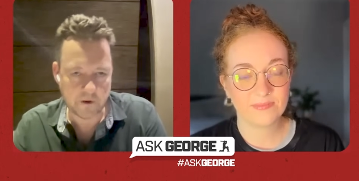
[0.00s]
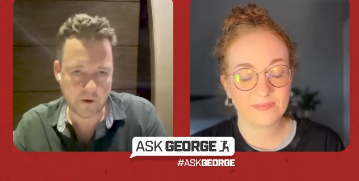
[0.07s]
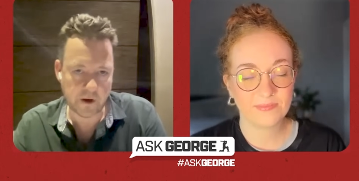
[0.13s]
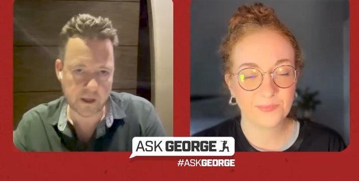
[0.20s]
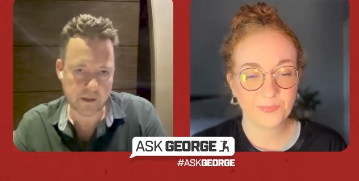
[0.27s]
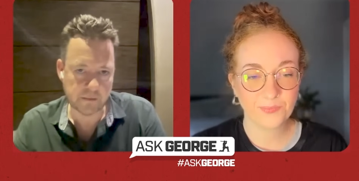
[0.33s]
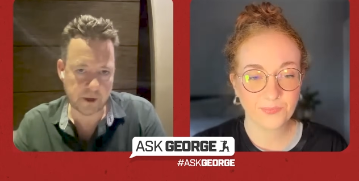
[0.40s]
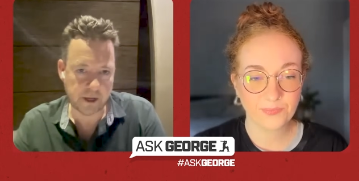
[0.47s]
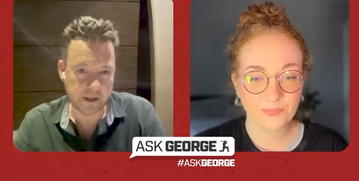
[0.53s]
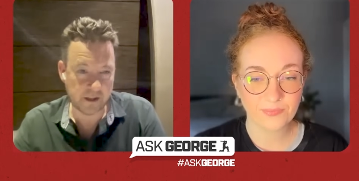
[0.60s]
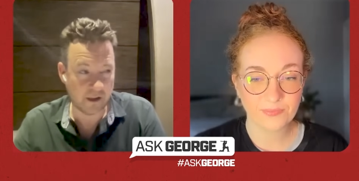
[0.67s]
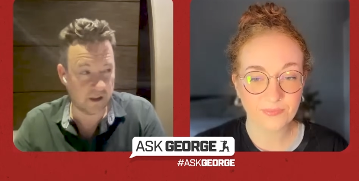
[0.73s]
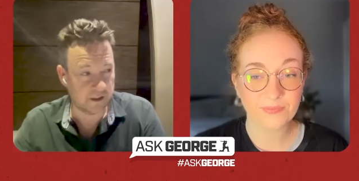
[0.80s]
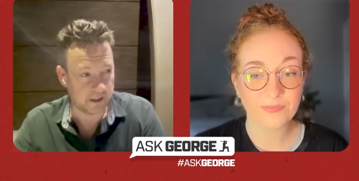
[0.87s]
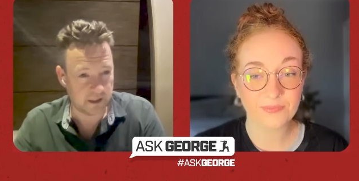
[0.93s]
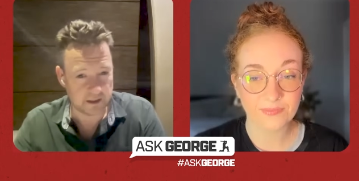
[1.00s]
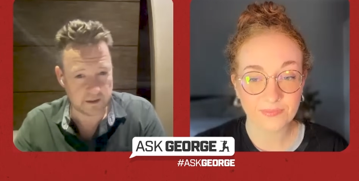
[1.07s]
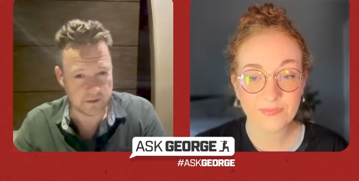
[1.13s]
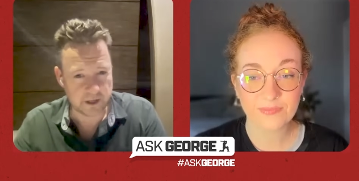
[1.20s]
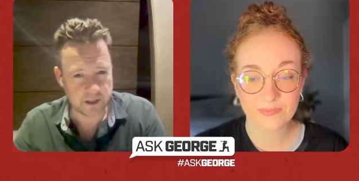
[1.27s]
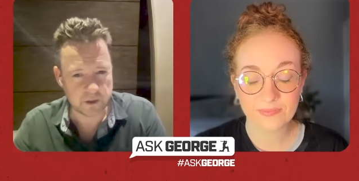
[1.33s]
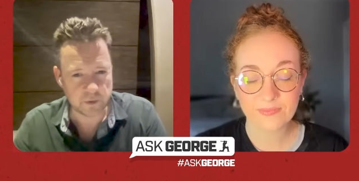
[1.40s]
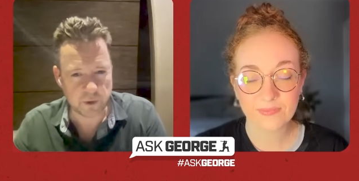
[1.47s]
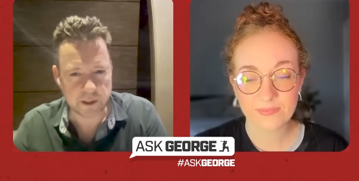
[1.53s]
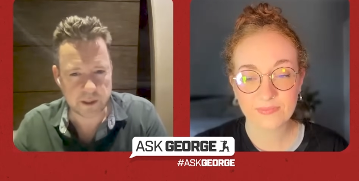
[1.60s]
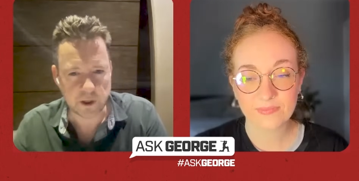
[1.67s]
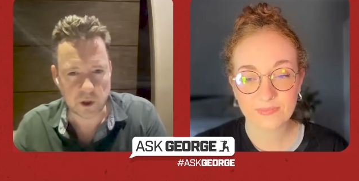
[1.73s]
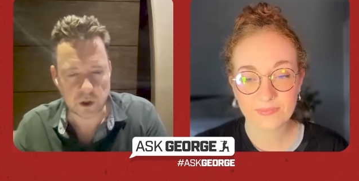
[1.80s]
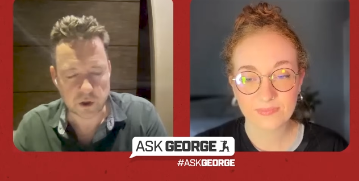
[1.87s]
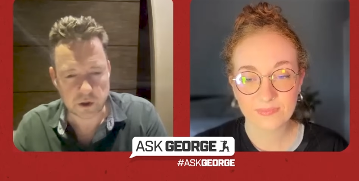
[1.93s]
Speaker 1: Virat has played in the last year. Because I reckon it's
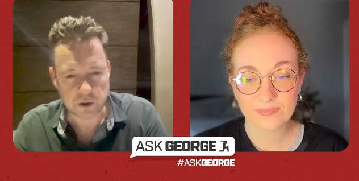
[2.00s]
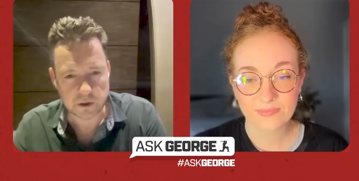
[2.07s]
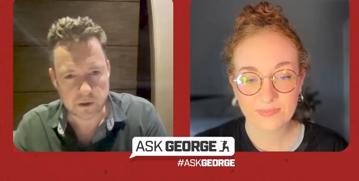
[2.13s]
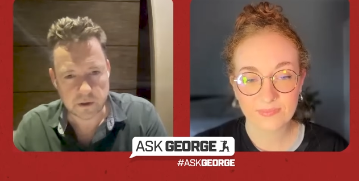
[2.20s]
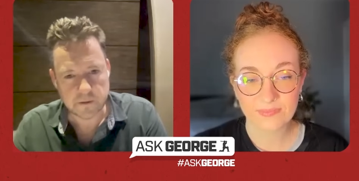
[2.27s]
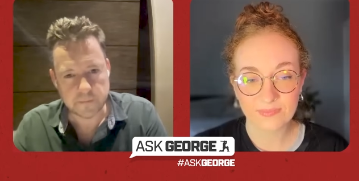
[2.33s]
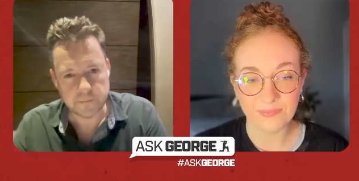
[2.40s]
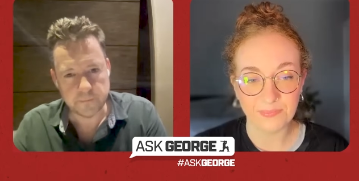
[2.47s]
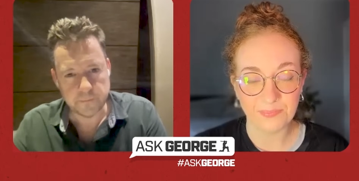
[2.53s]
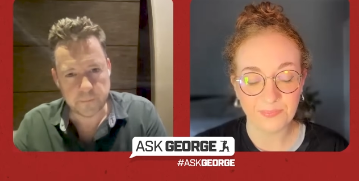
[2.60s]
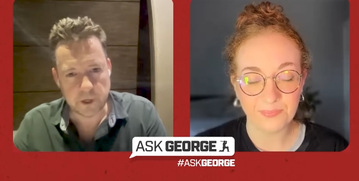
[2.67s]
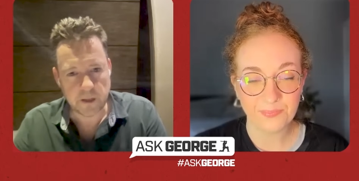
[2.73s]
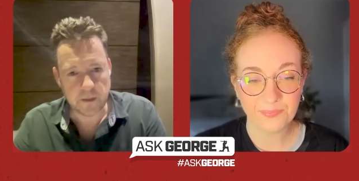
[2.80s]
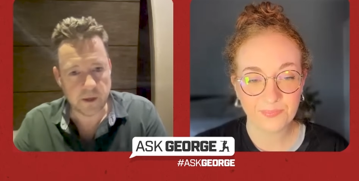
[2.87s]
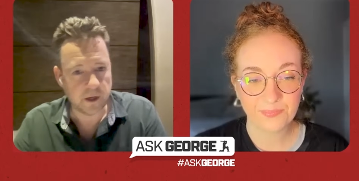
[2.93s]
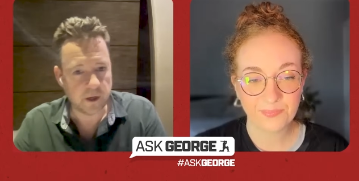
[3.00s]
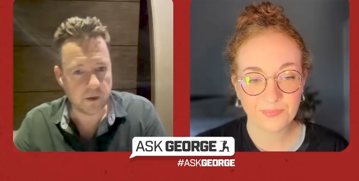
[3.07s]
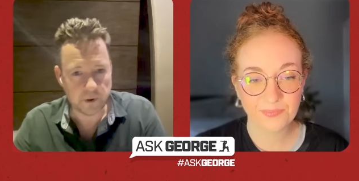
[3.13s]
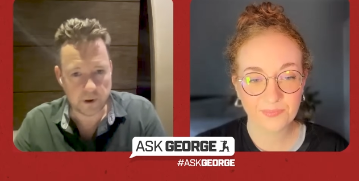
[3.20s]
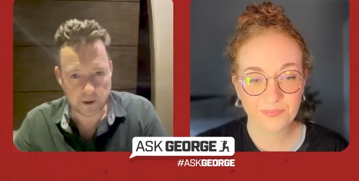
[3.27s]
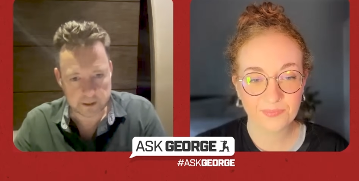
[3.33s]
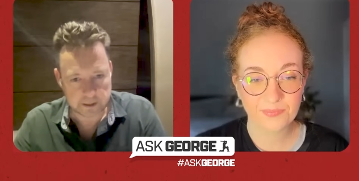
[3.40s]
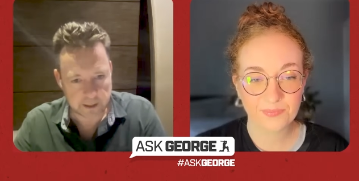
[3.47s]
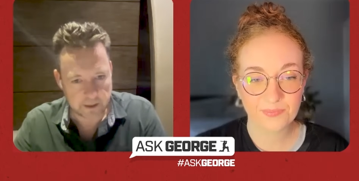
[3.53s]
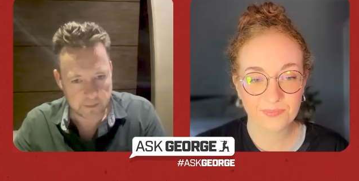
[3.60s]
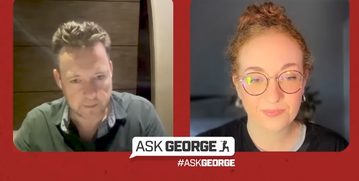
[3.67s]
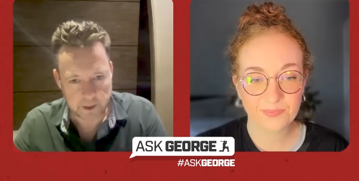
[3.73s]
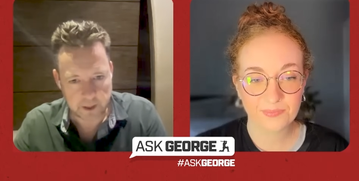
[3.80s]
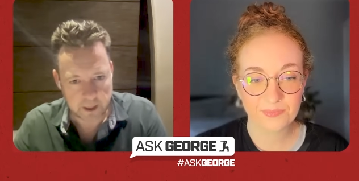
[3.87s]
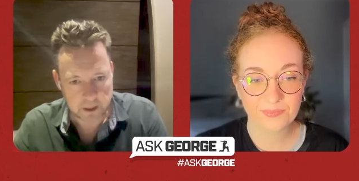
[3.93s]
20 odd. Mm. And then compare it to
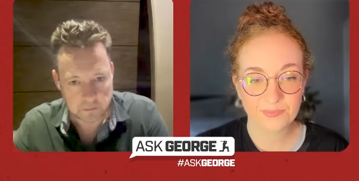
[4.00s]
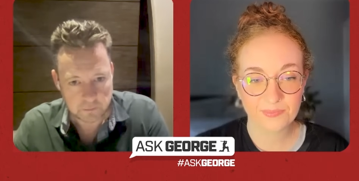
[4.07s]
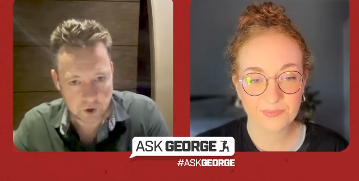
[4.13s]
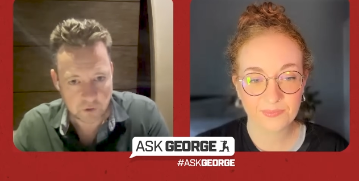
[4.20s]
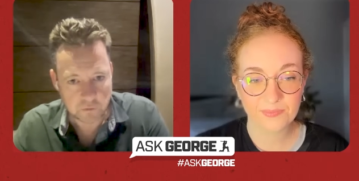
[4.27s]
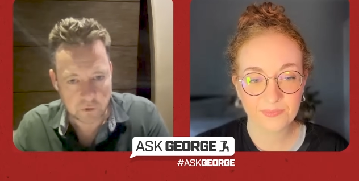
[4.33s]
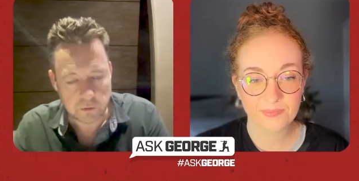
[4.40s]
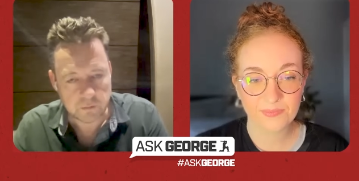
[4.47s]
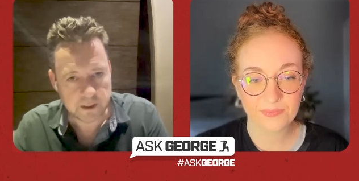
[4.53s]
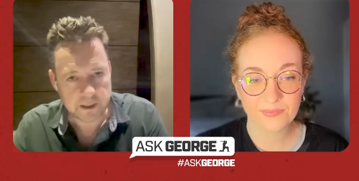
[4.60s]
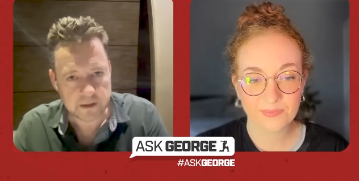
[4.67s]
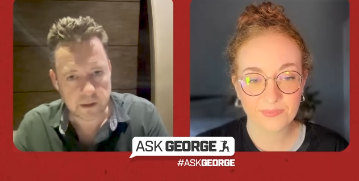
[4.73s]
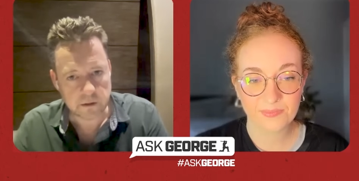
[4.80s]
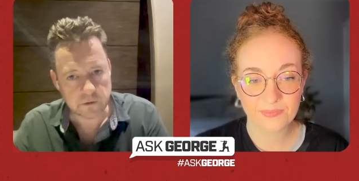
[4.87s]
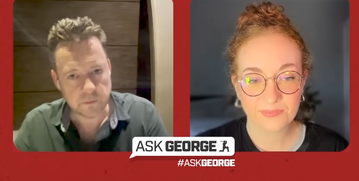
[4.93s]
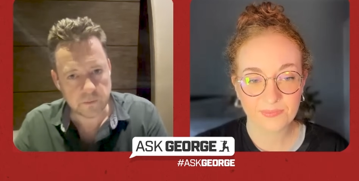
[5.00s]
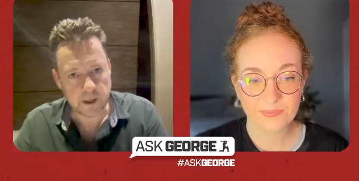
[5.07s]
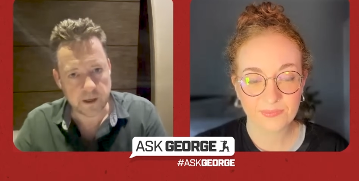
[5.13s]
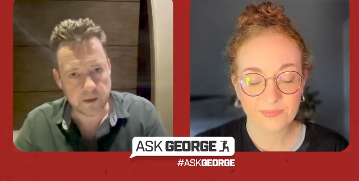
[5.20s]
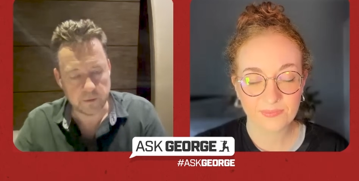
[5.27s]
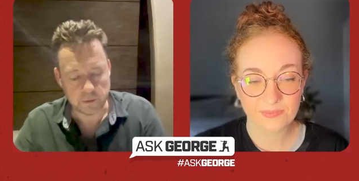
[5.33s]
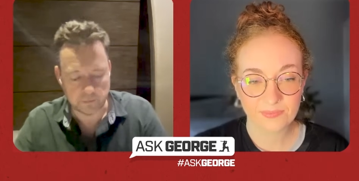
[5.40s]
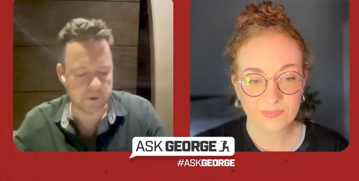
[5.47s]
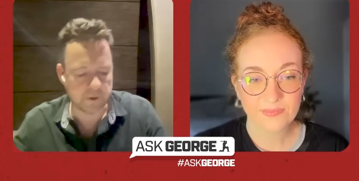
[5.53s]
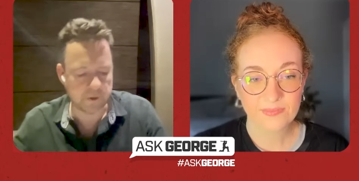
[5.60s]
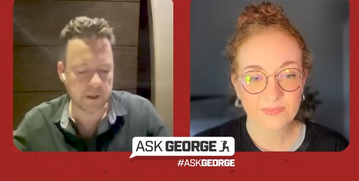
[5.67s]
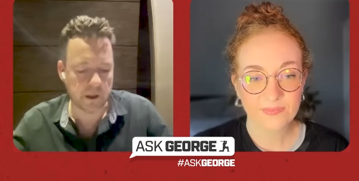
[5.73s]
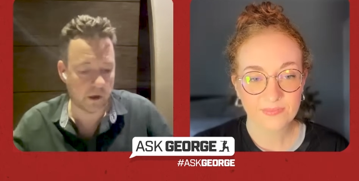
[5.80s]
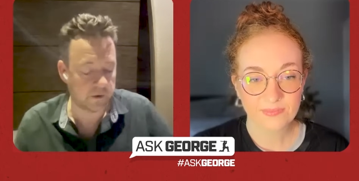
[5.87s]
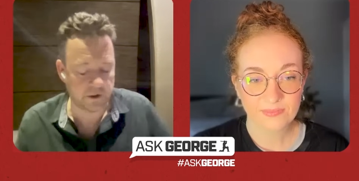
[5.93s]
how many Joe Root and Stokes played, or
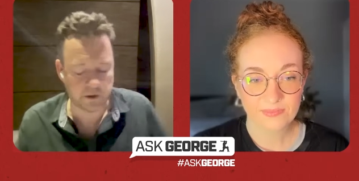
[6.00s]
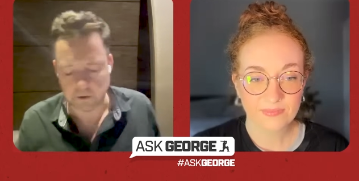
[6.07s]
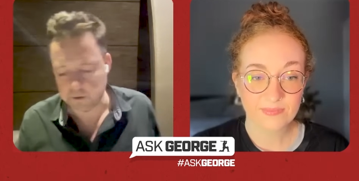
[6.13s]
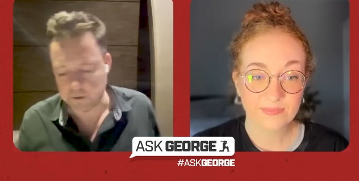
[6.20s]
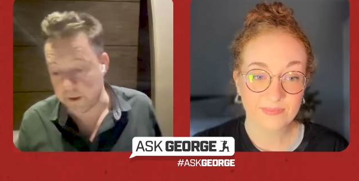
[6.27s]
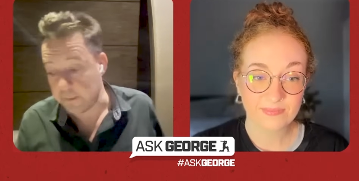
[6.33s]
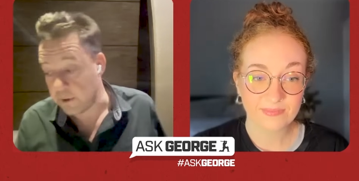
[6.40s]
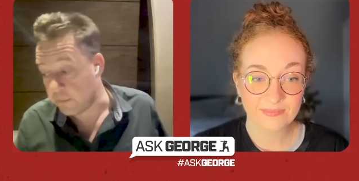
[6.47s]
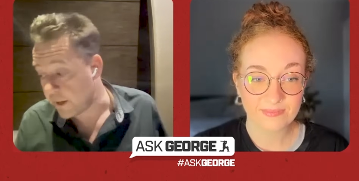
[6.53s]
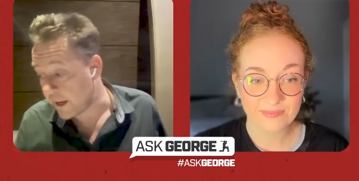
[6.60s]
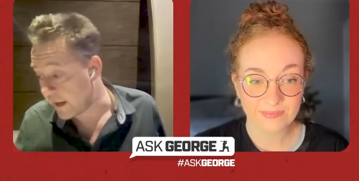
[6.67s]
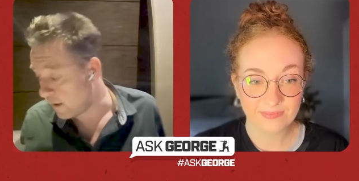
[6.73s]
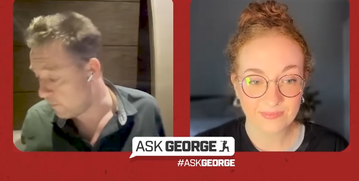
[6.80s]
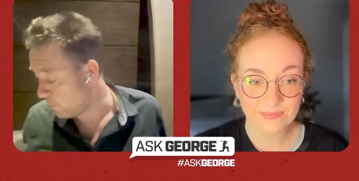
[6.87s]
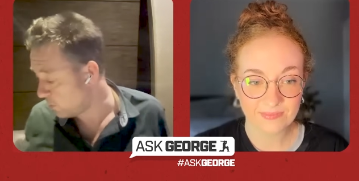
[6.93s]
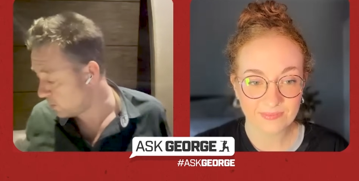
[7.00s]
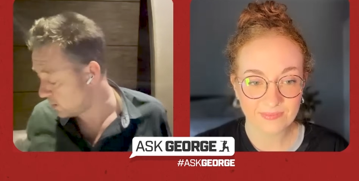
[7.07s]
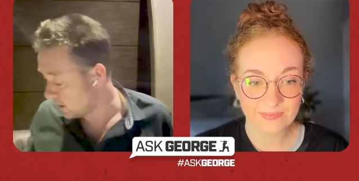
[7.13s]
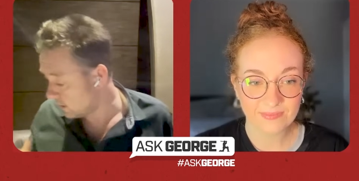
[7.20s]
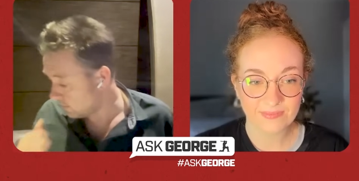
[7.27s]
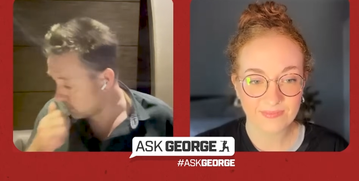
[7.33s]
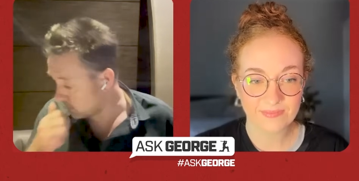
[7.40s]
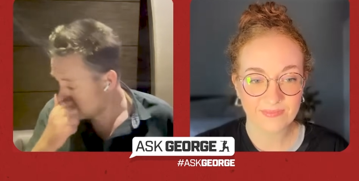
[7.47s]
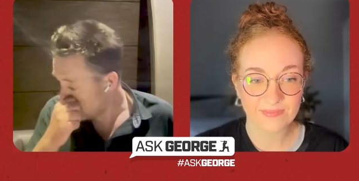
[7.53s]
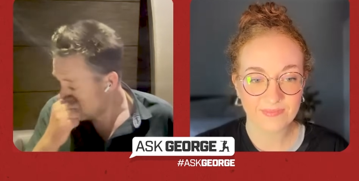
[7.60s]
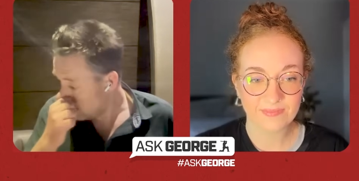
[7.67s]
you know, Stokes maybe about a poor example.